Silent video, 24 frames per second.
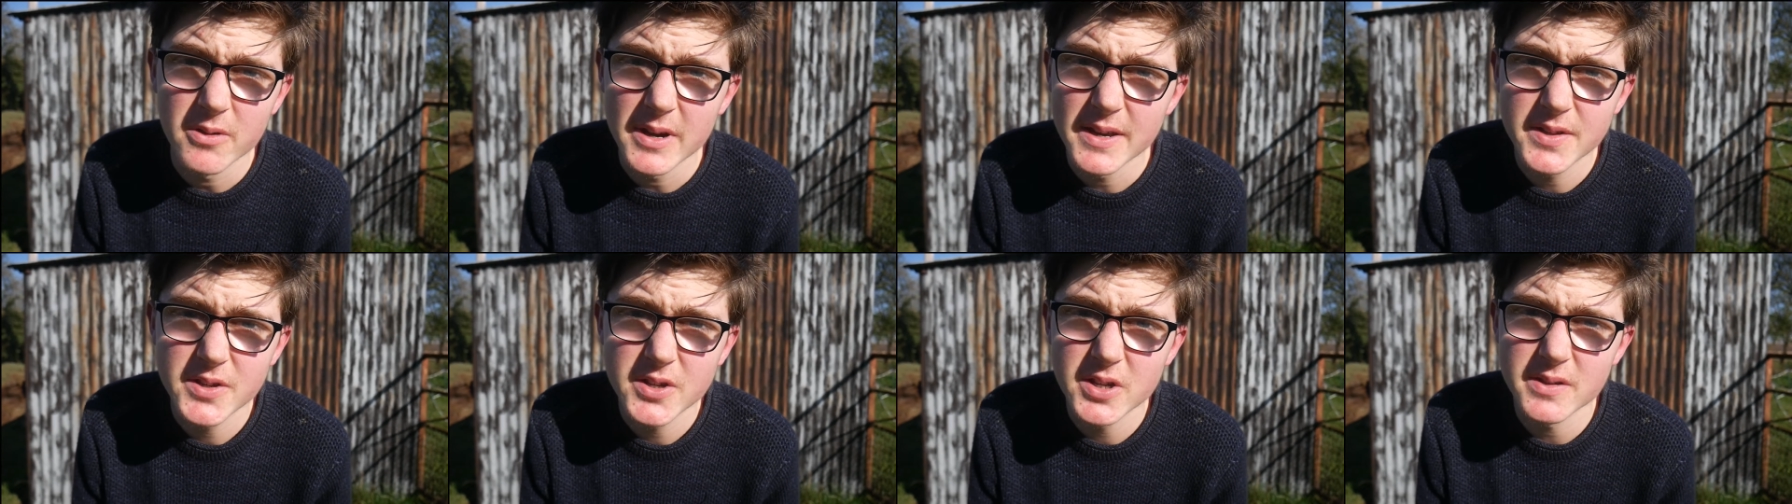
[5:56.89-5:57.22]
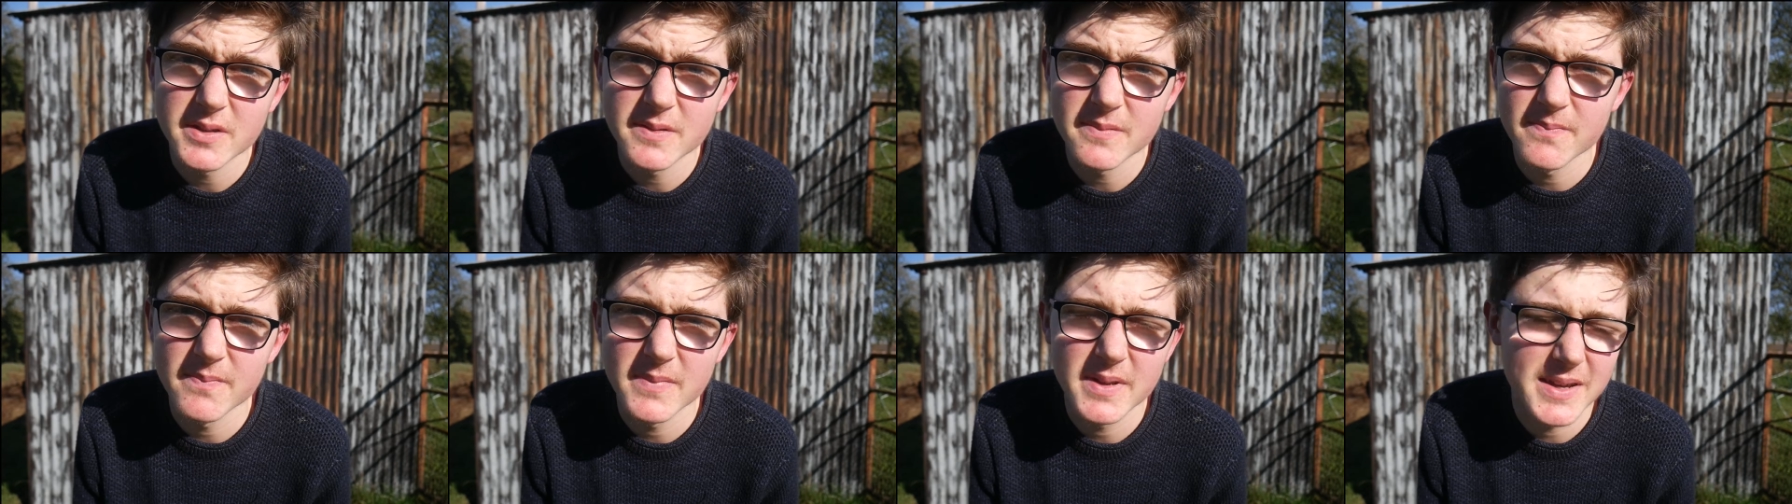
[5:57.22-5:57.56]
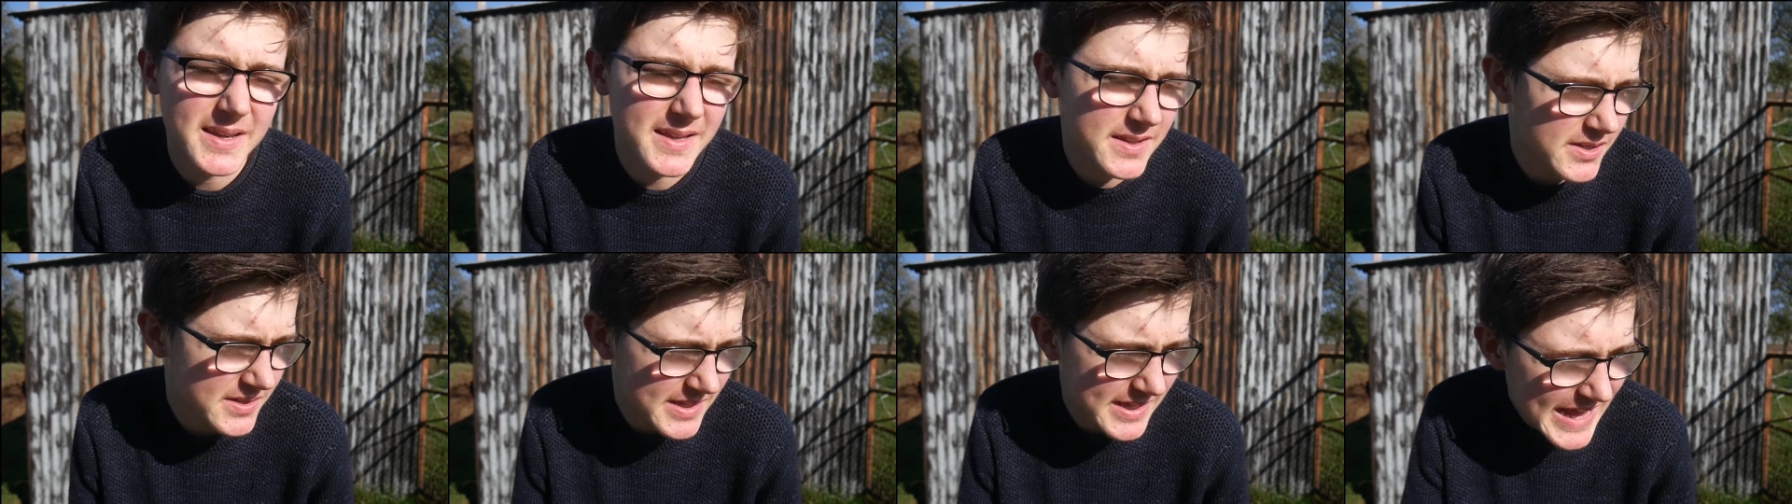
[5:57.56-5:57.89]
It's just
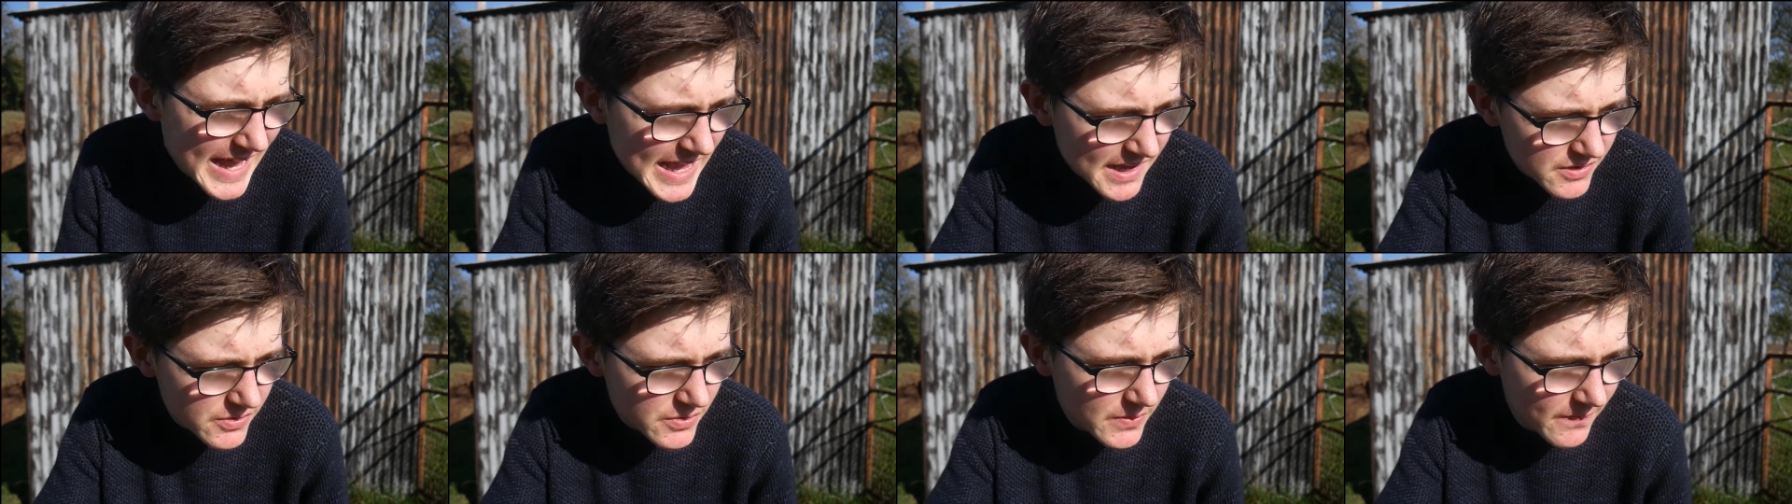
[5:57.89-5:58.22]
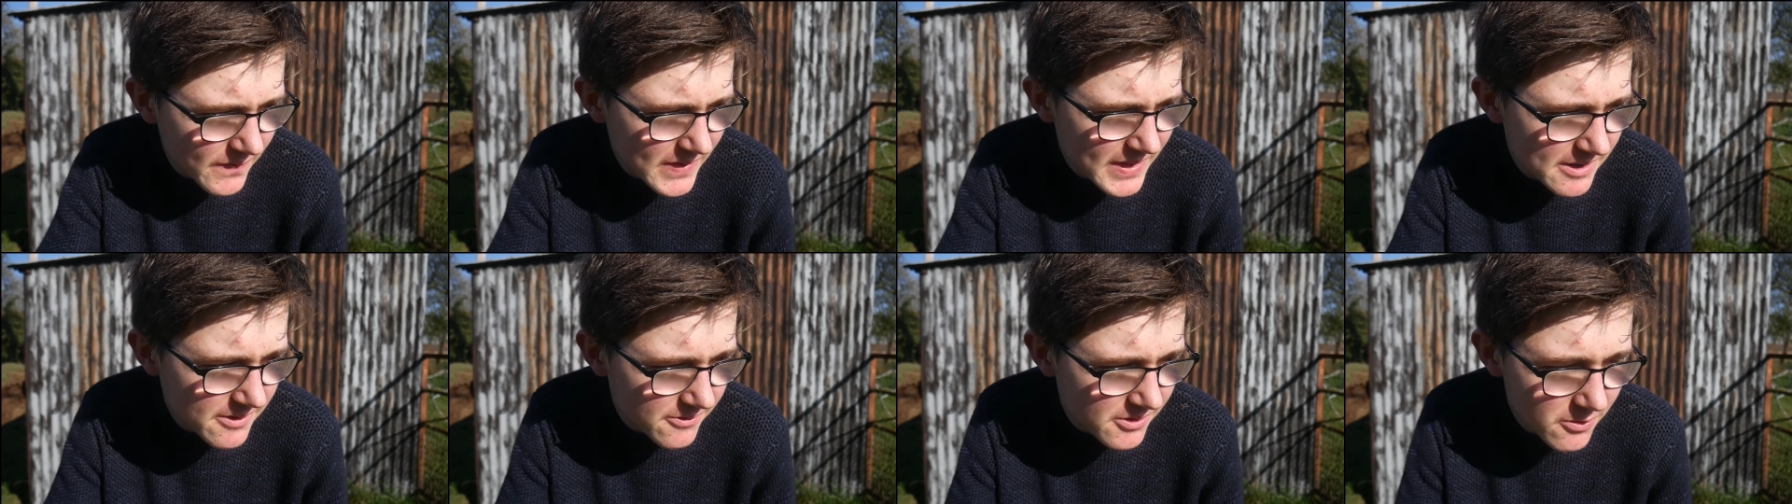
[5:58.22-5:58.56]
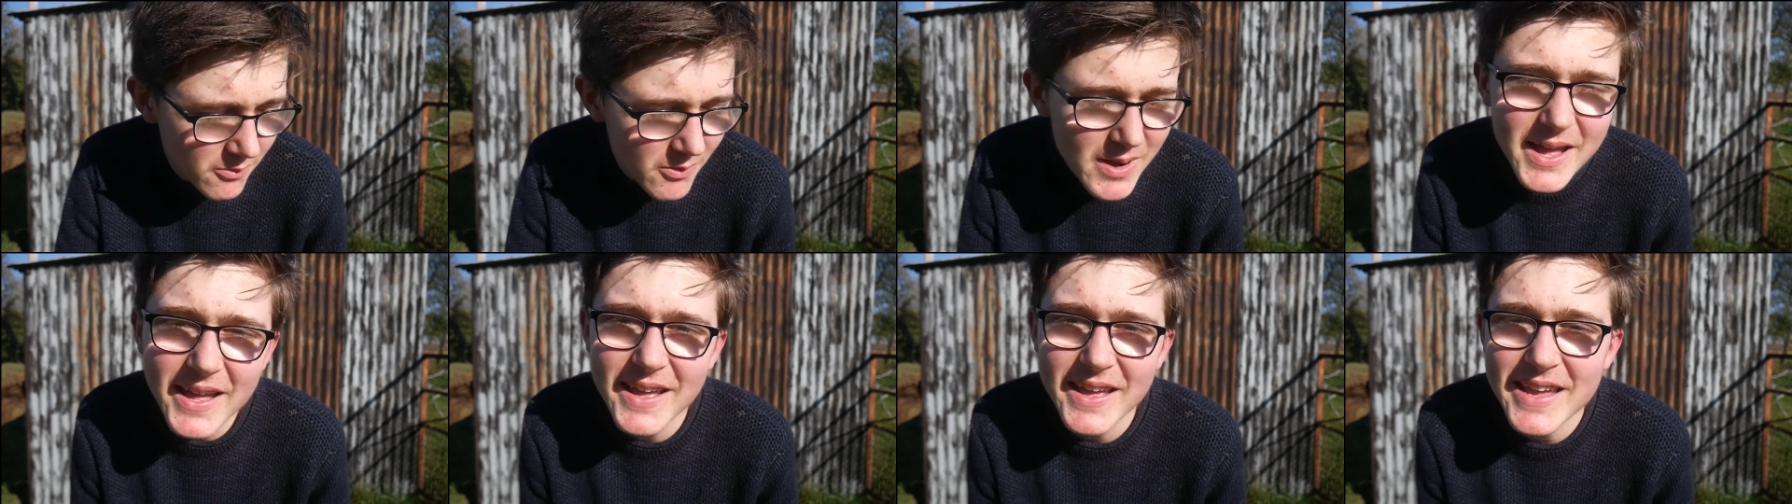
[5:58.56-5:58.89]
an extra thing in the
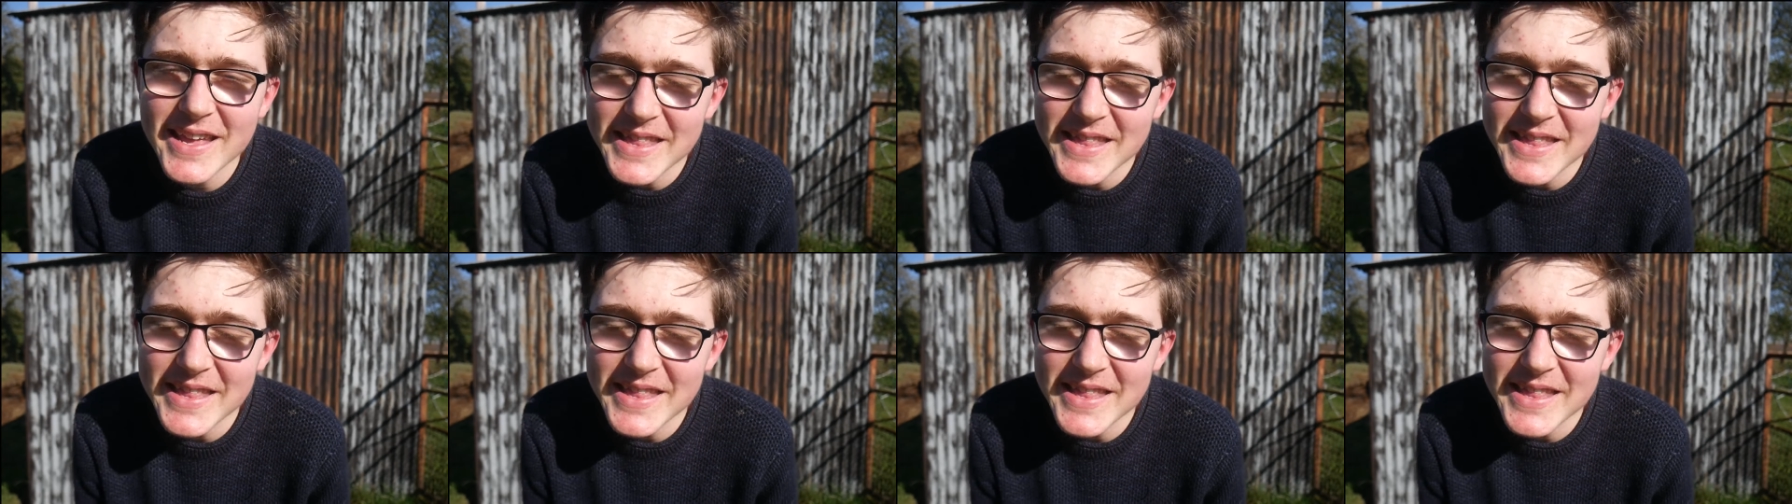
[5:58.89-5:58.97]
way.